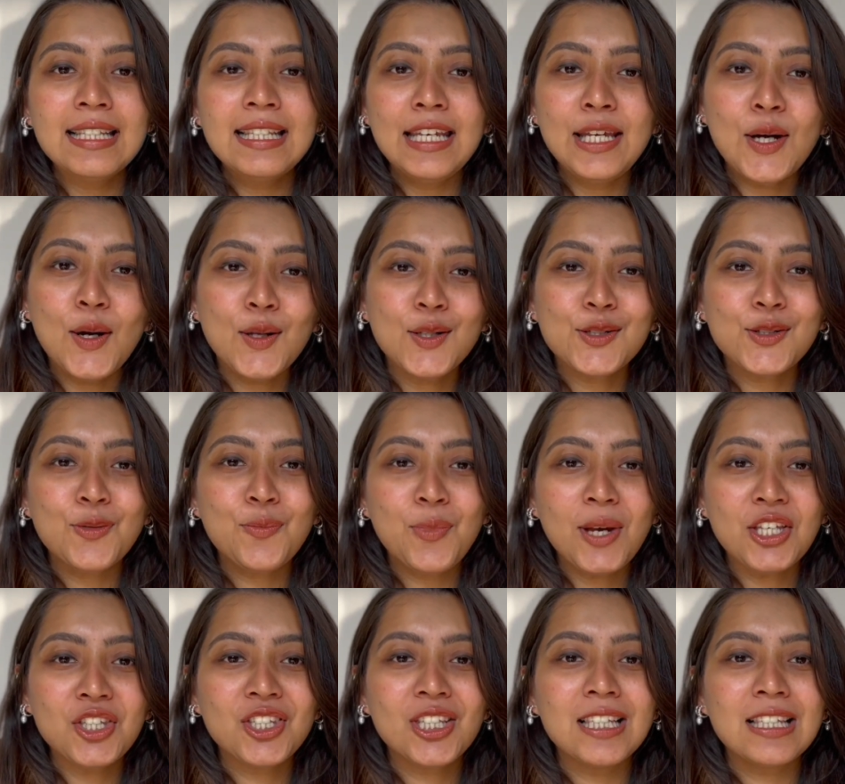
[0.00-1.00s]
He also
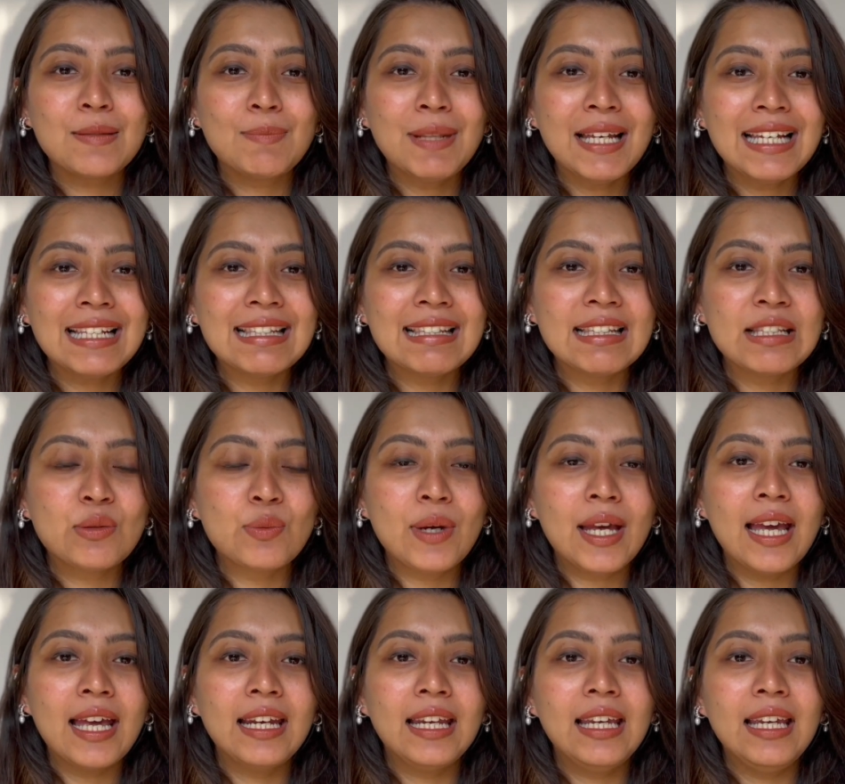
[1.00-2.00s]
mentions places
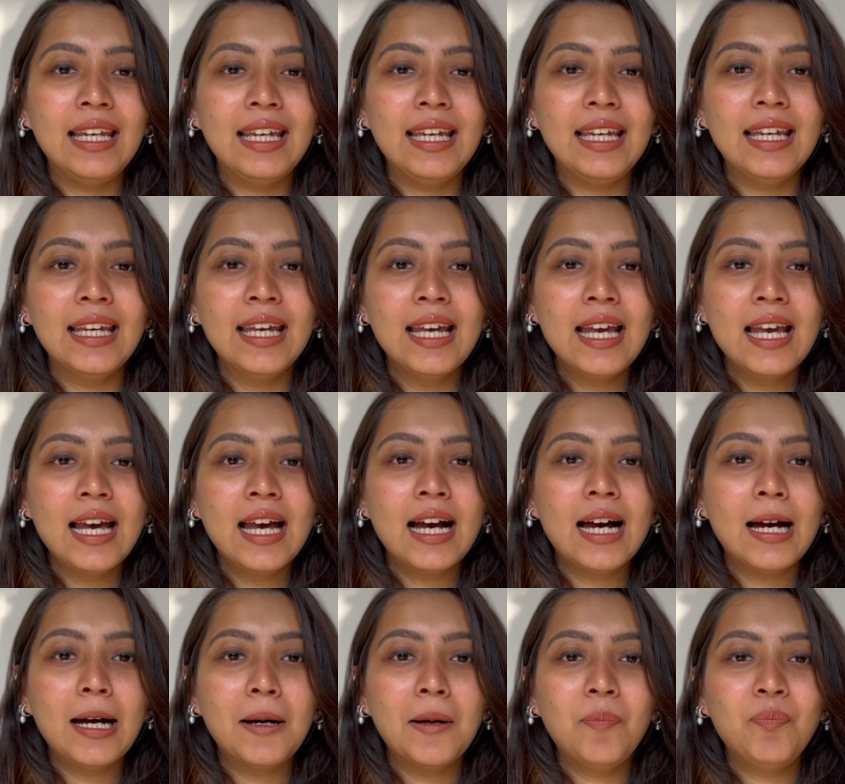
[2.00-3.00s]
where he
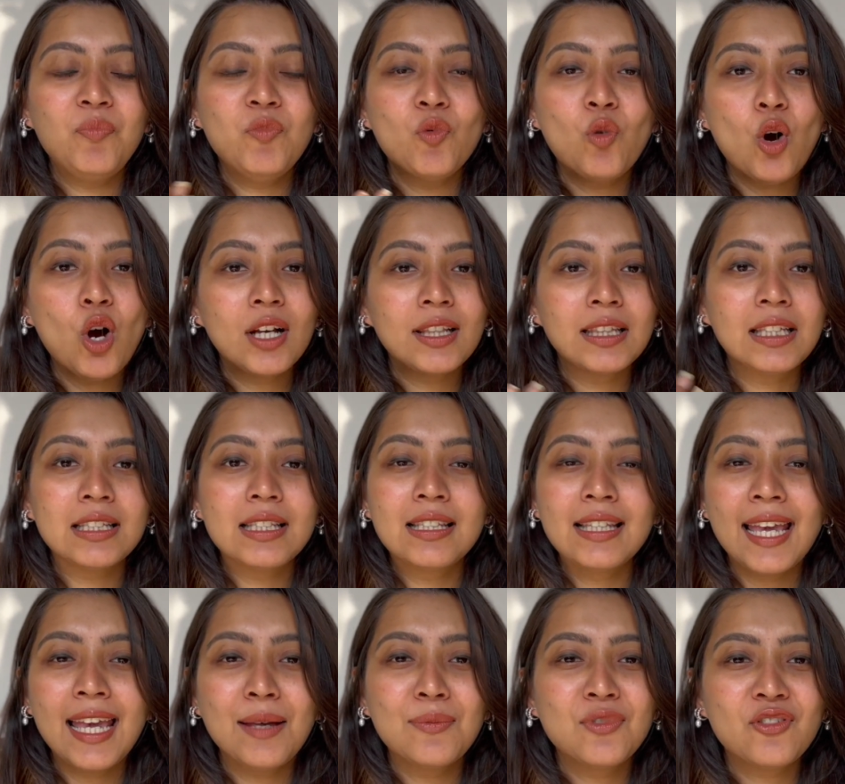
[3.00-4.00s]
walked the
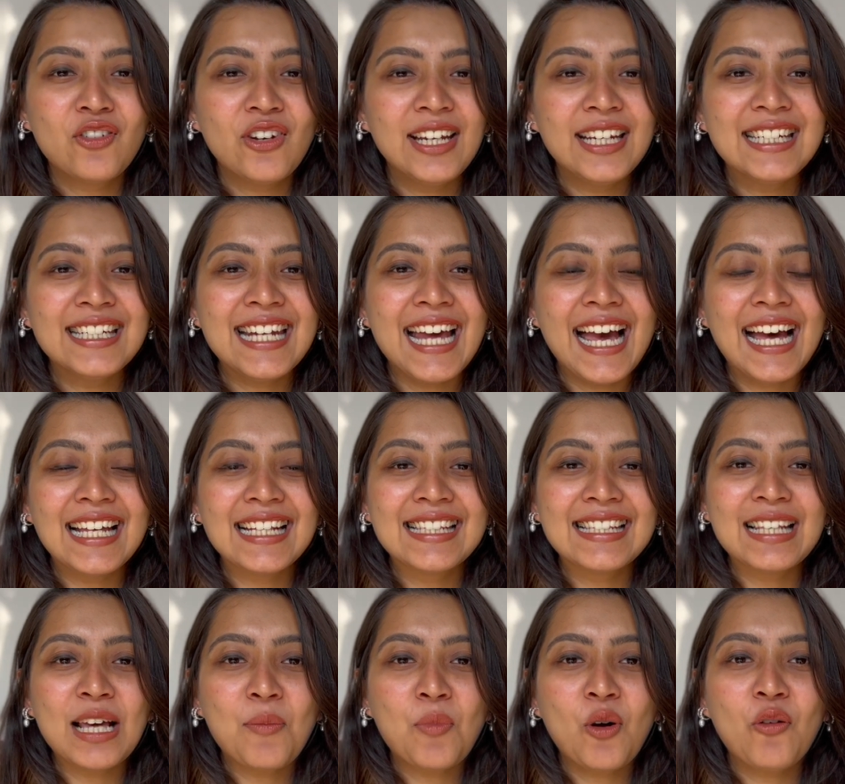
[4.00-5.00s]
same street as
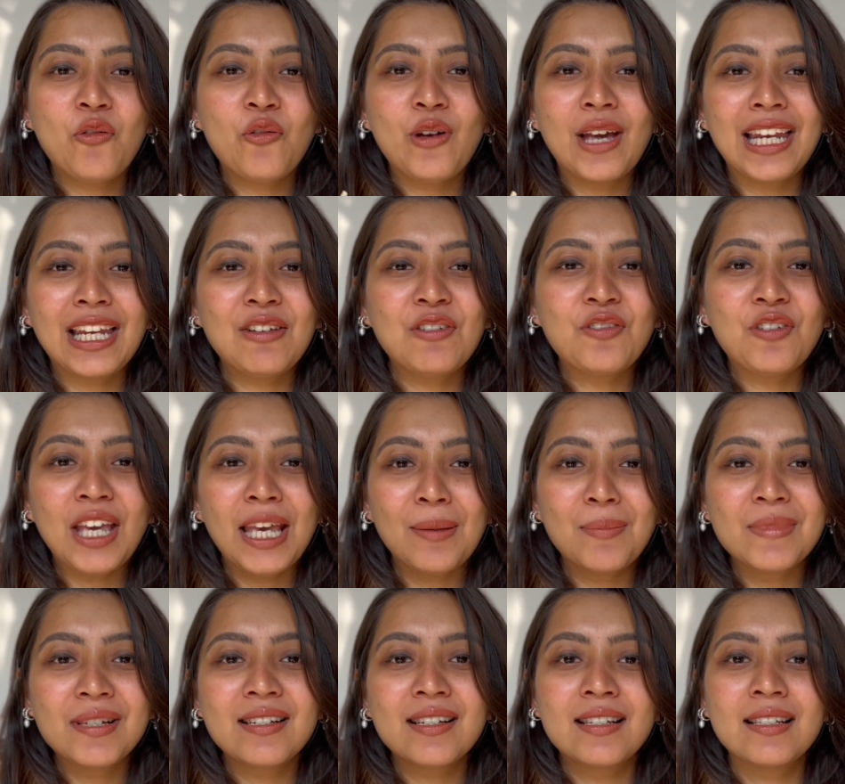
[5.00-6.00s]
some of very
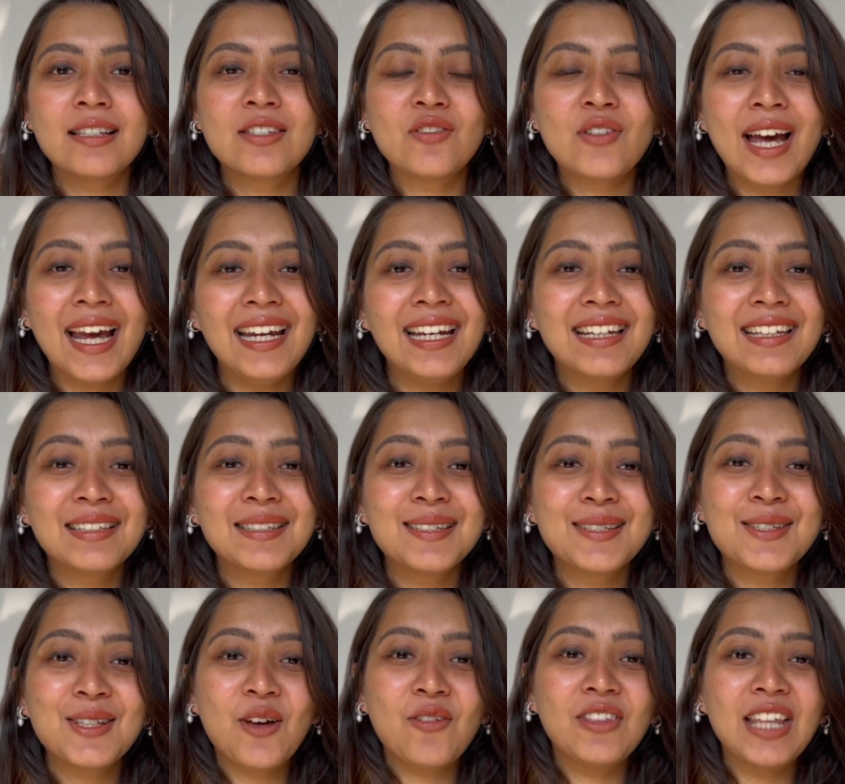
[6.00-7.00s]
famous
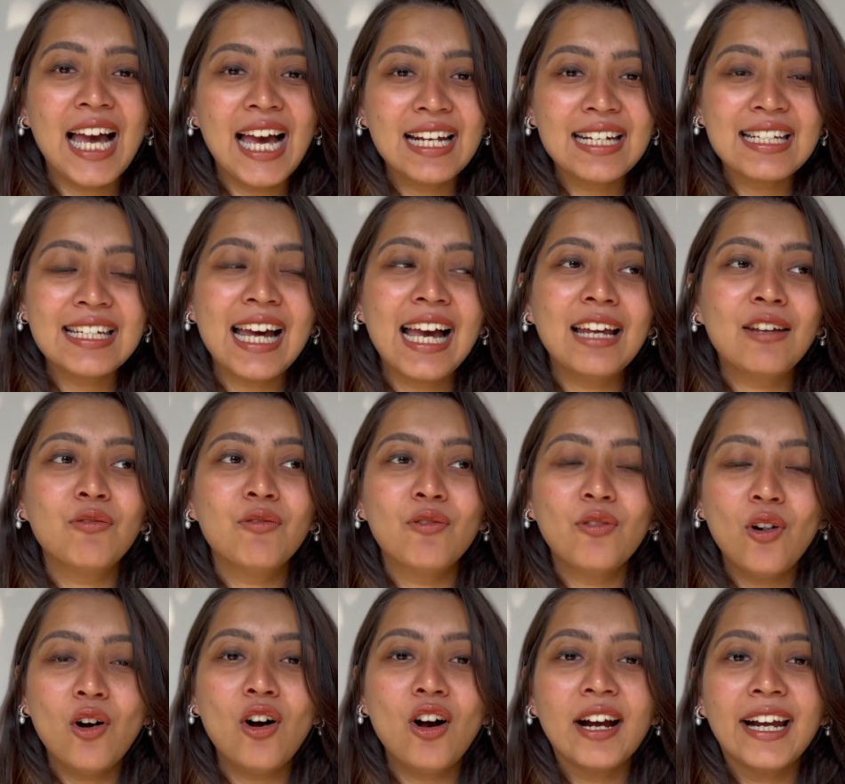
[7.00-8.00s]
writers of that time
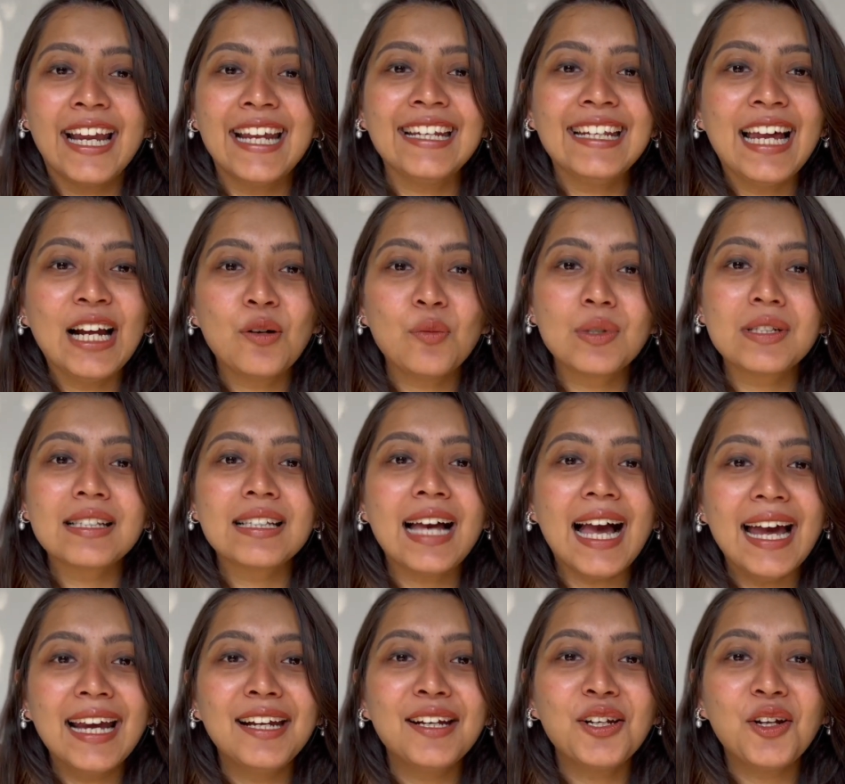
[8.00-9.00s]
walked, and that was
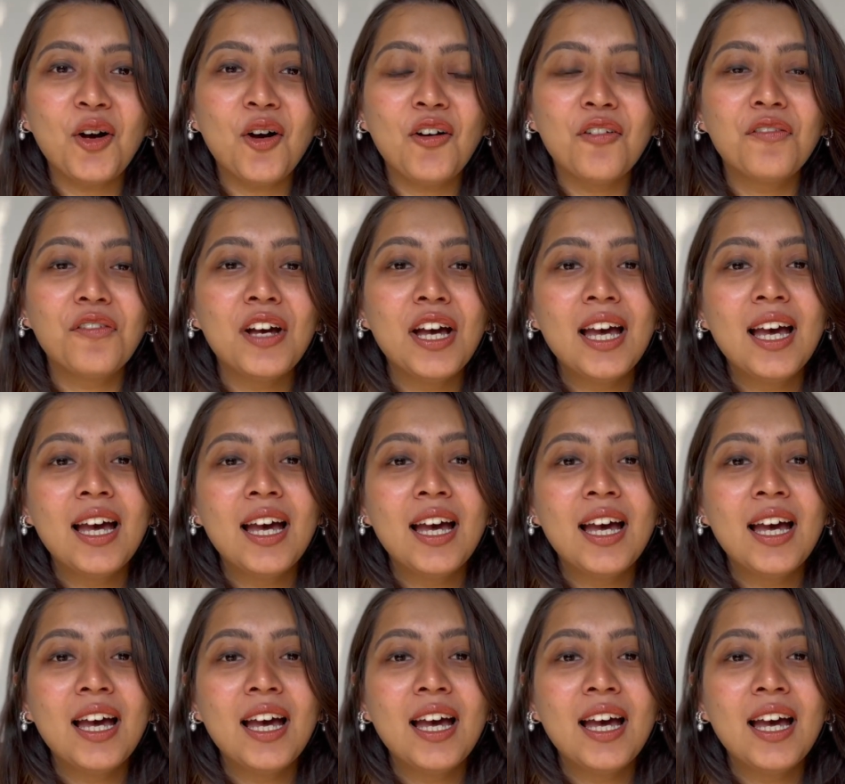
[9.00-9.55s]
kind of